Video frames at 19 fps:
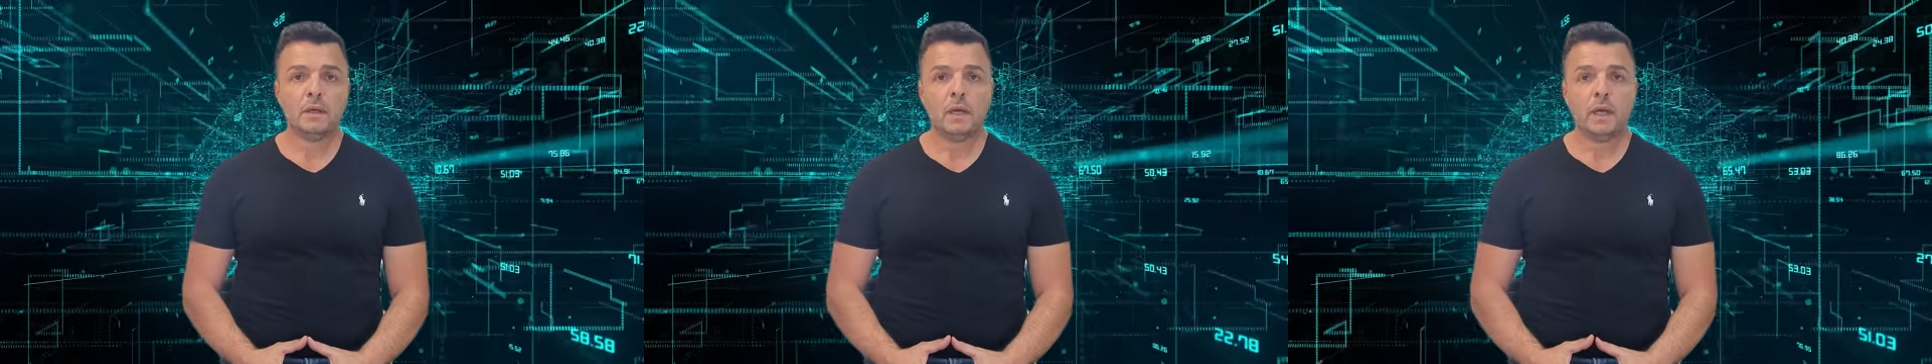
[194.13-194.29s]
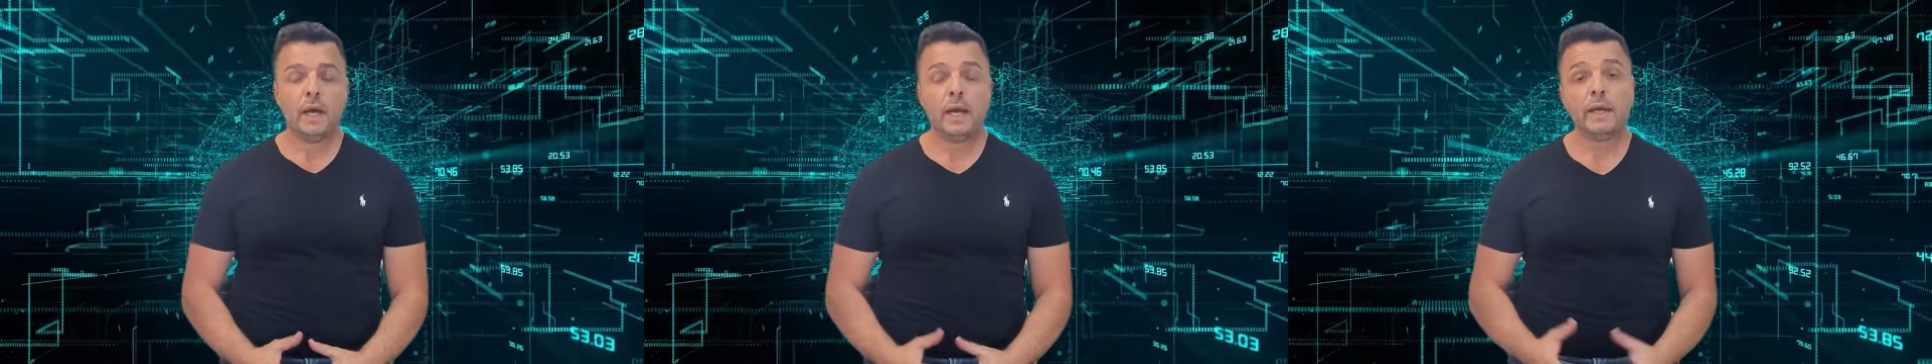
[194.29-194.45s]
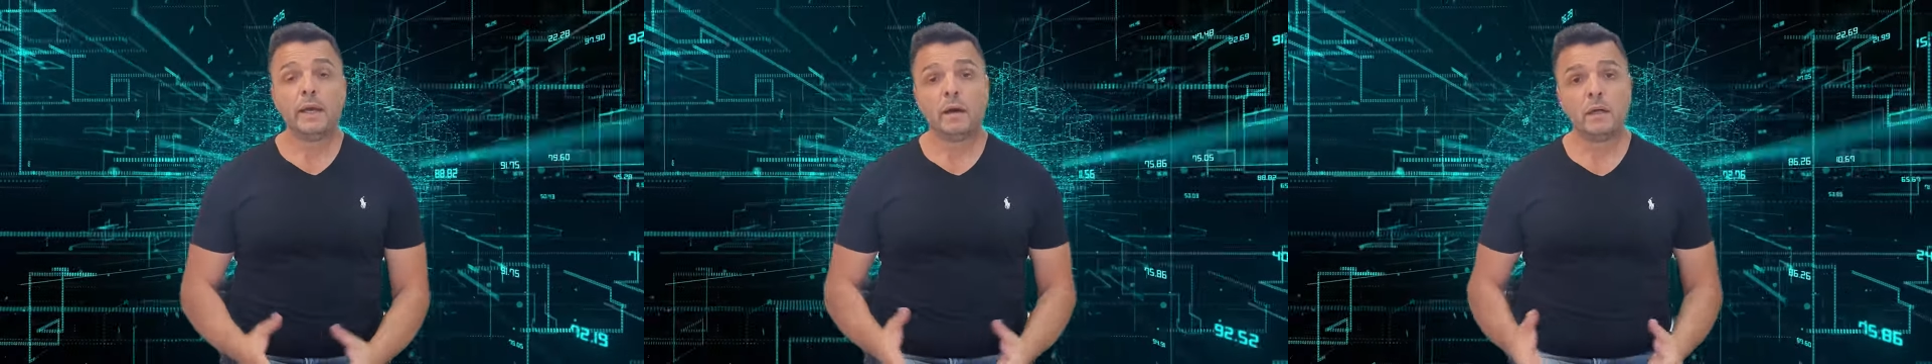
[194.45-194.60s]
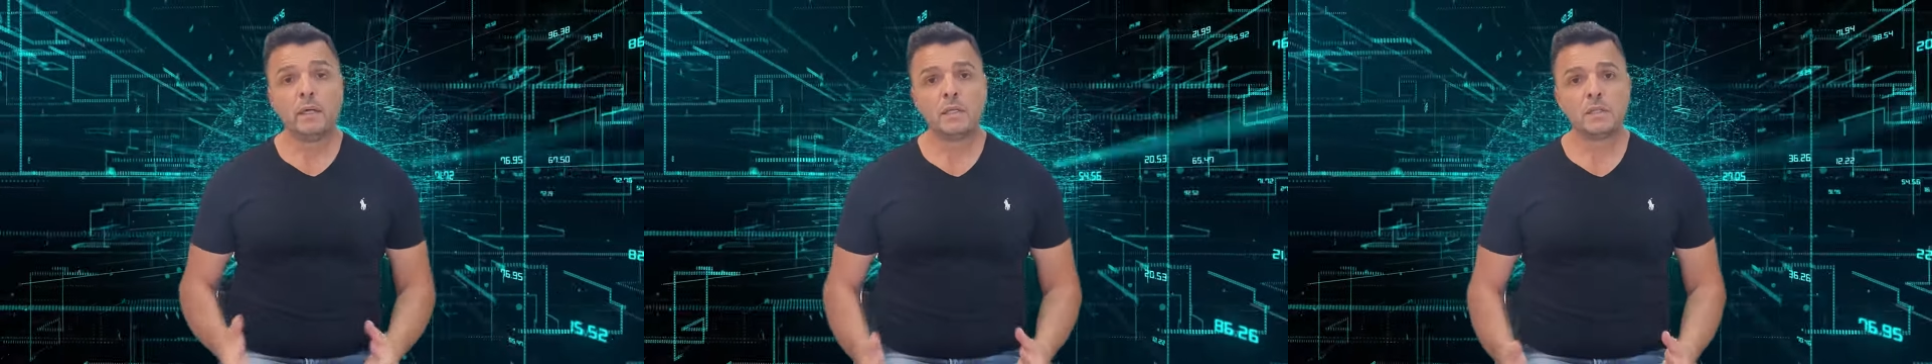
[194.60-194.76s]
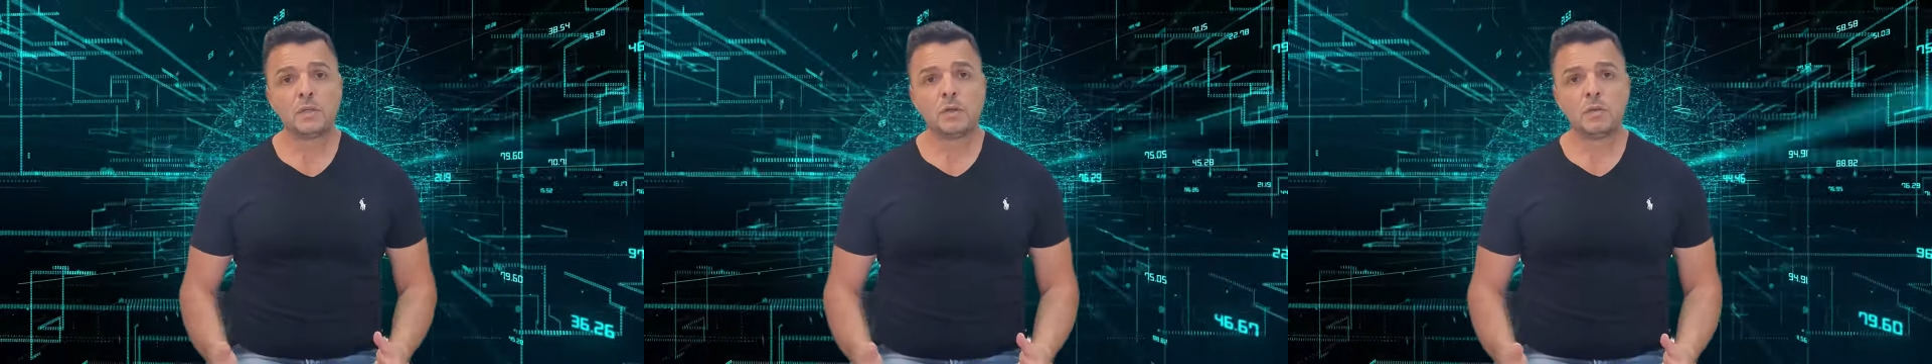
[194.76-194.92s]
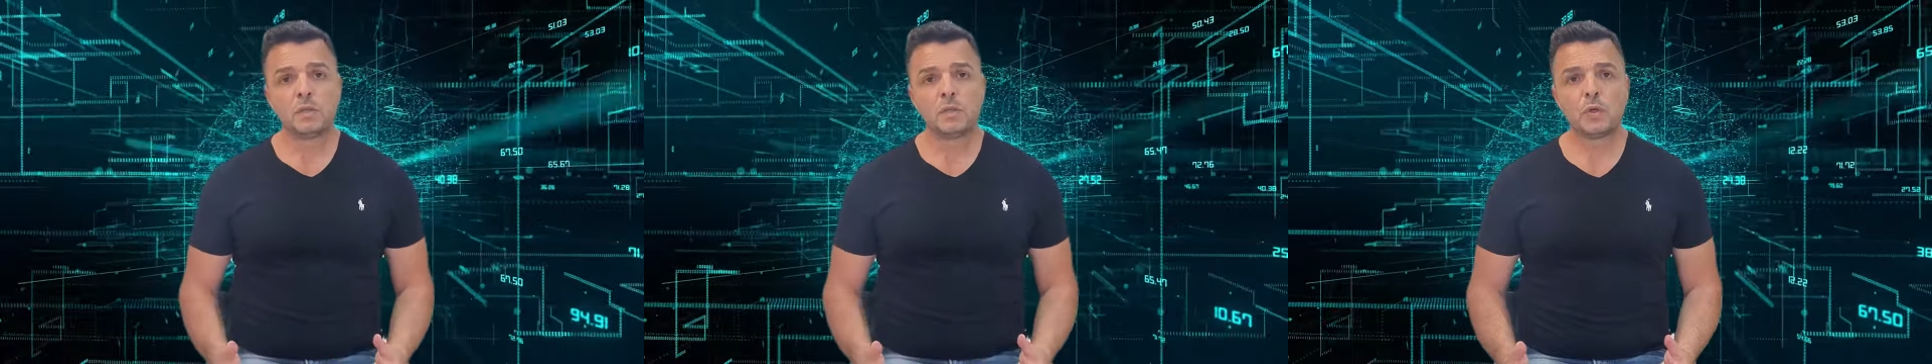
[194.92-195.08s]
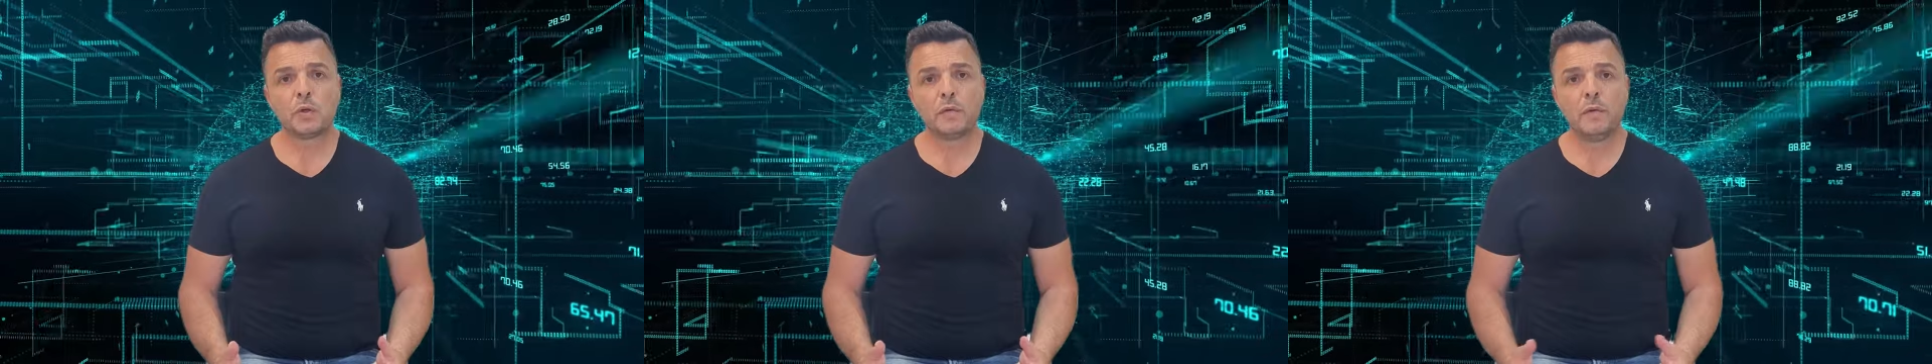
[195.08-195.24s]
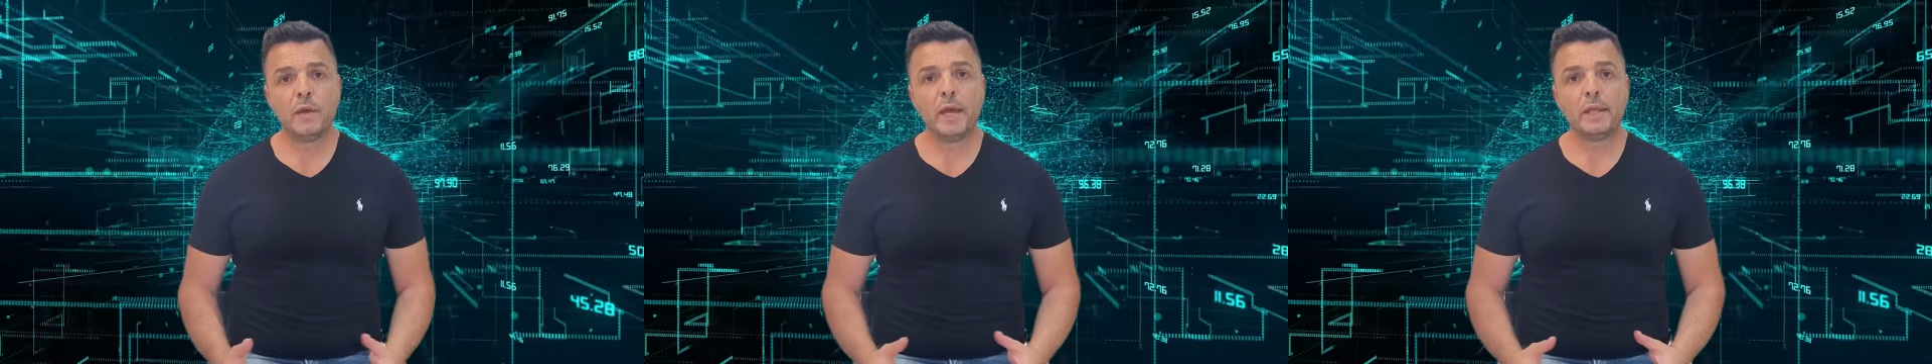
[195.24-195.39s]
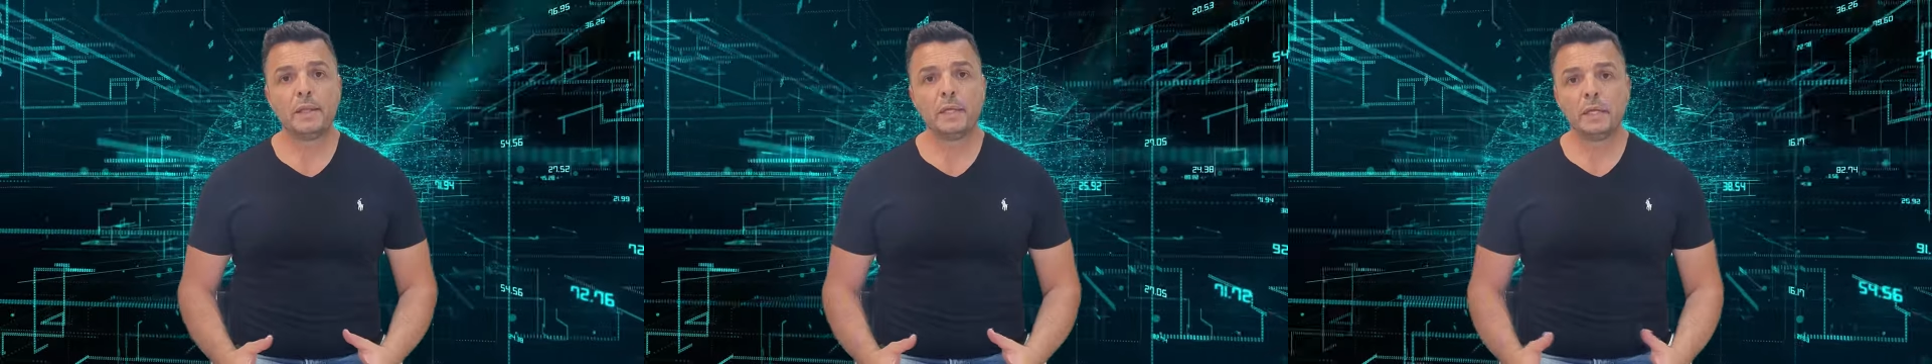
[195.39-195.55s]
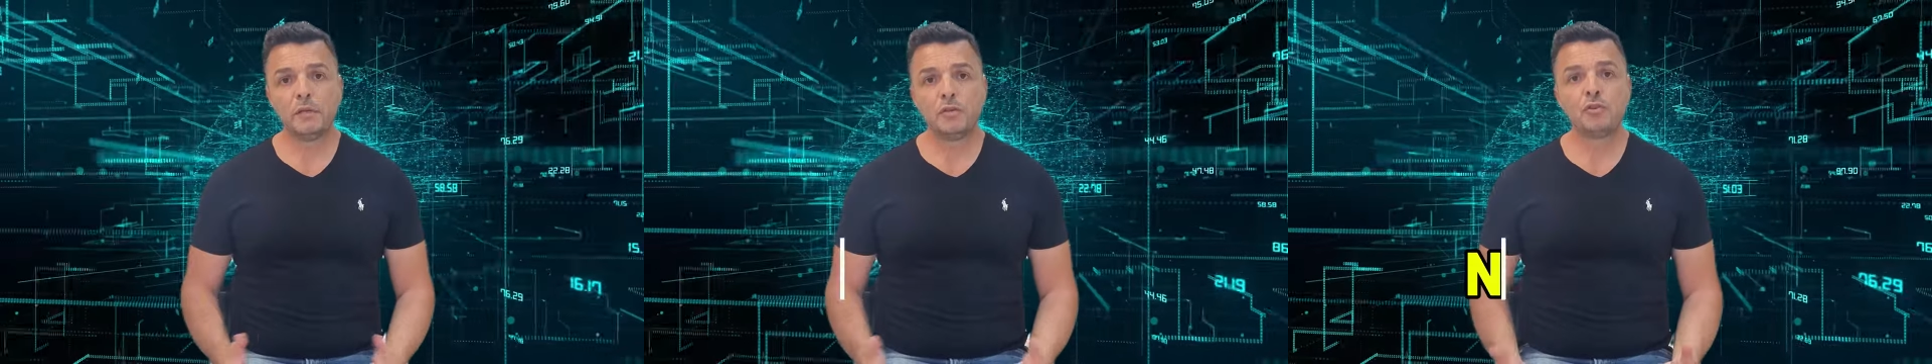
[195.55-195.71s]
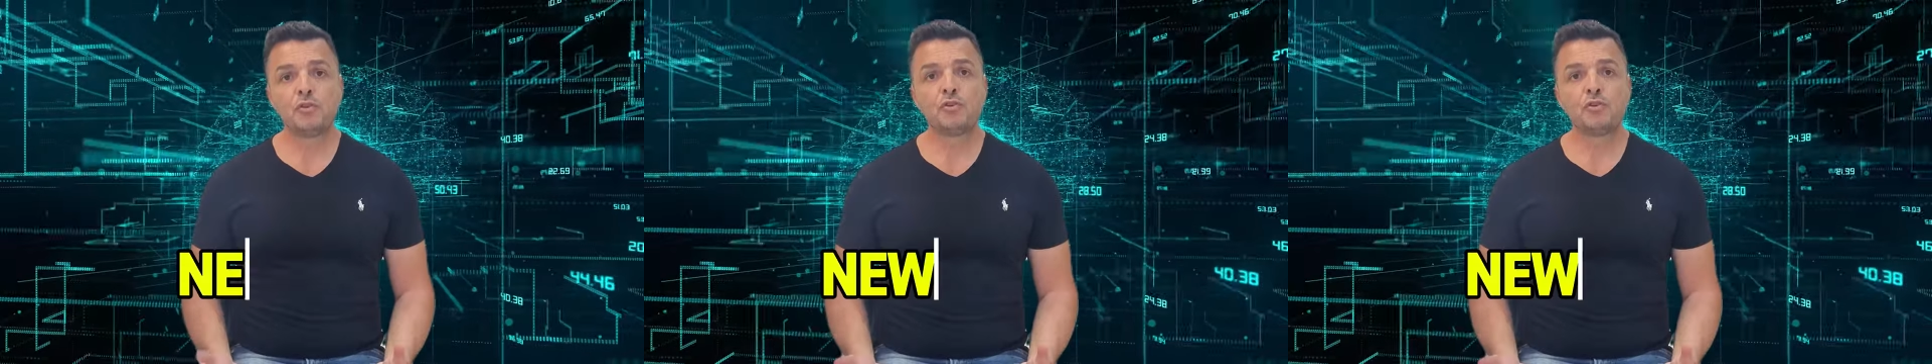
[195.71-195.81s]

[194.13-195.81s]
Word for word: A I is also creating new